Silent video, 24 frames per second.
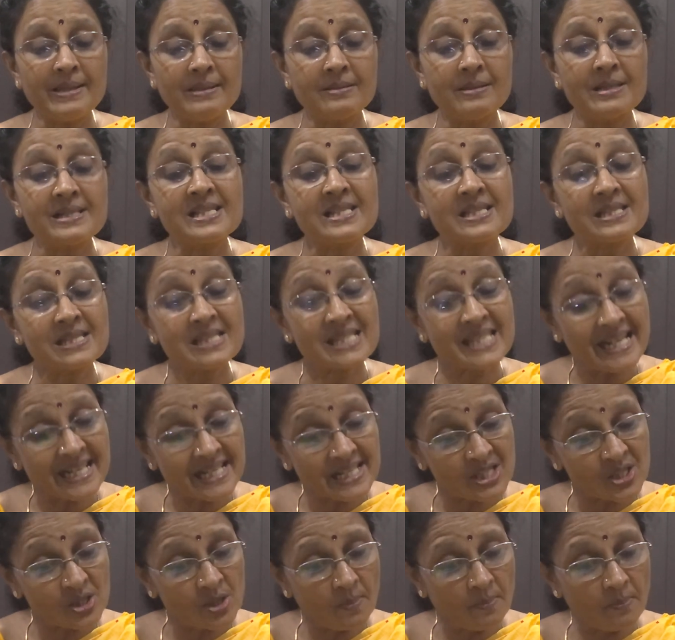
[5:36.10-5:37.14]
the
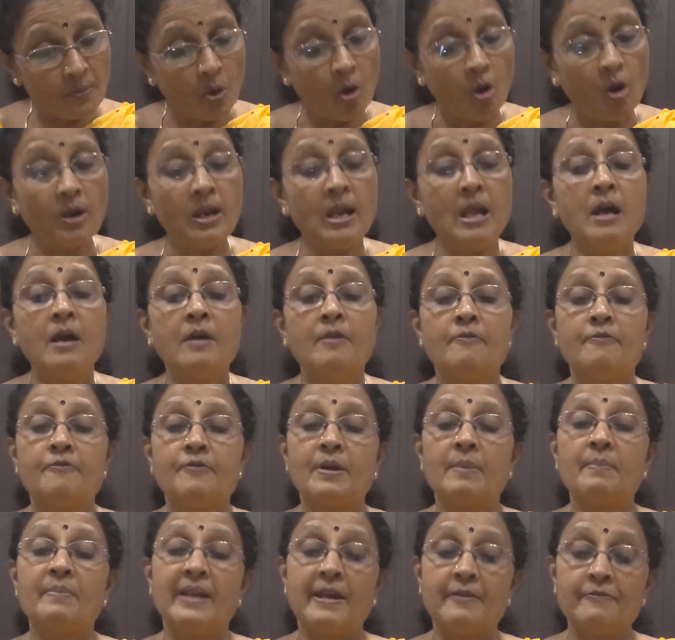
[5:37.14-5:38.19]
sixth ball
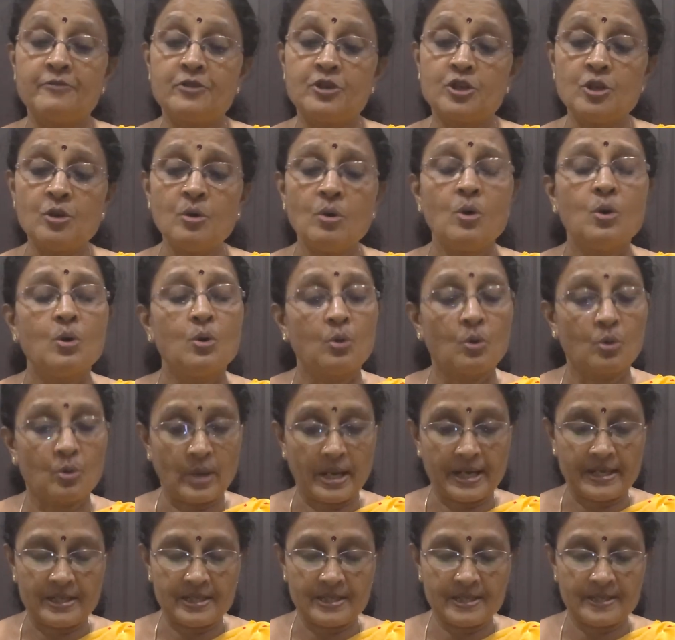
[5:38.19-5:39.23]
from left to
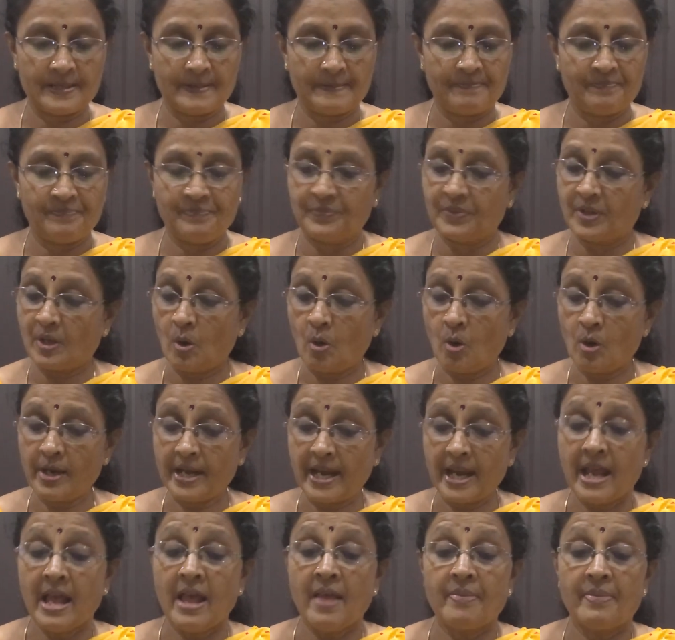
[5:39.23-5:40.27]
right.
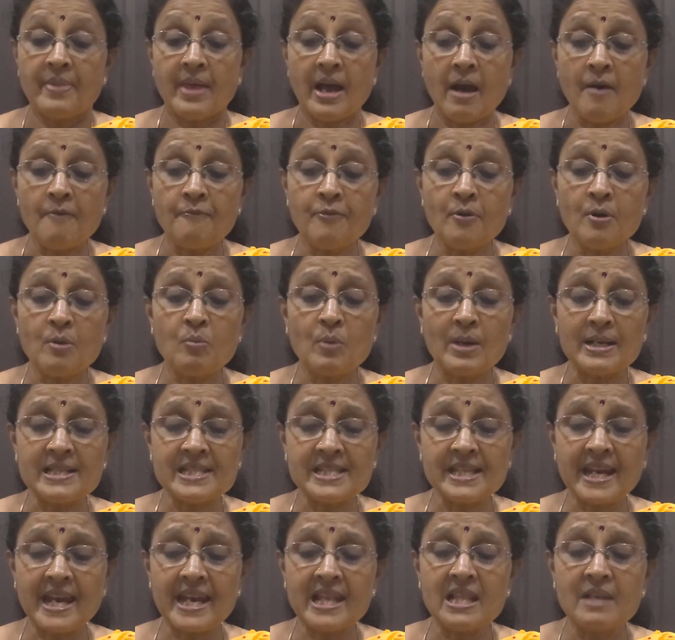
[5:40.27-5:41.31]
Okay, therefore once
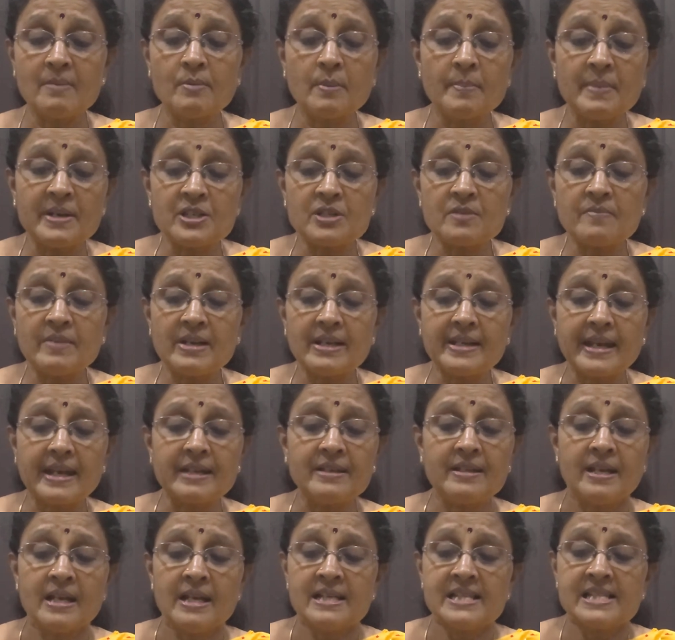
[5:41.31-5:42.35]
again the momentum will
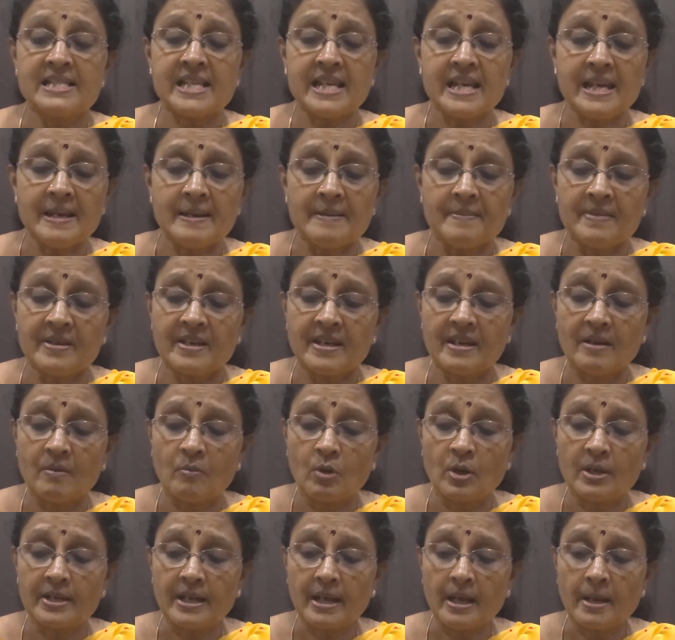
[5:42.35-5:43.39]
get, see here
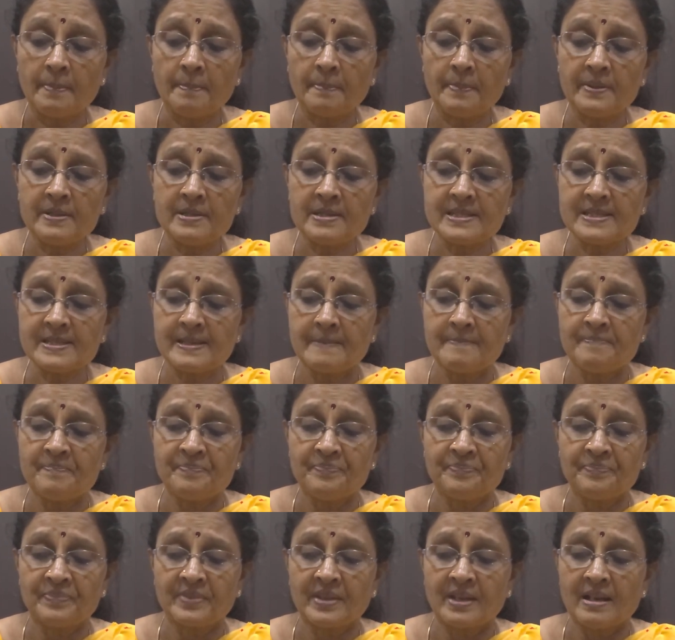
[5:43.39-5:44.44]
what happens,
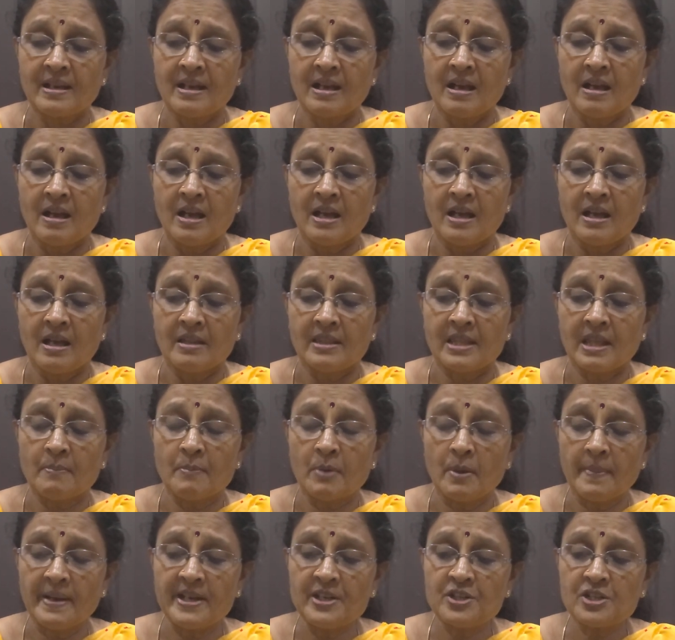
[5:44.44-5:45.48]
the
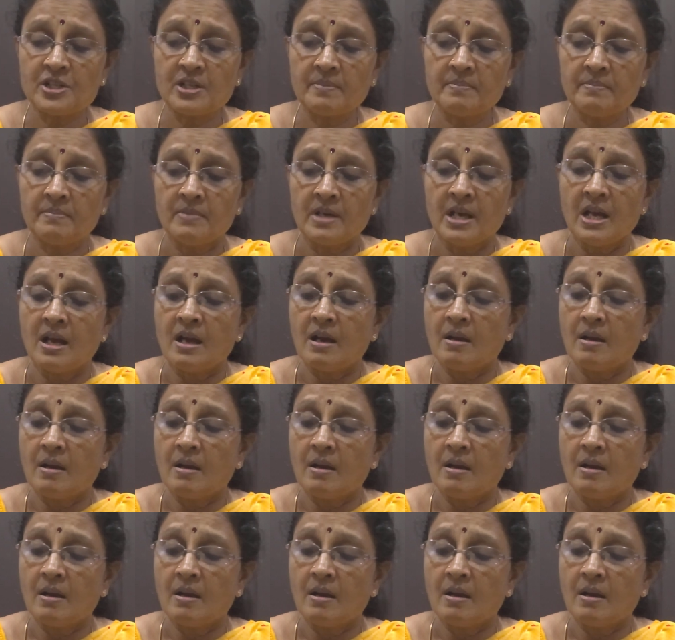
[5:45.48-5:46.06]
momentum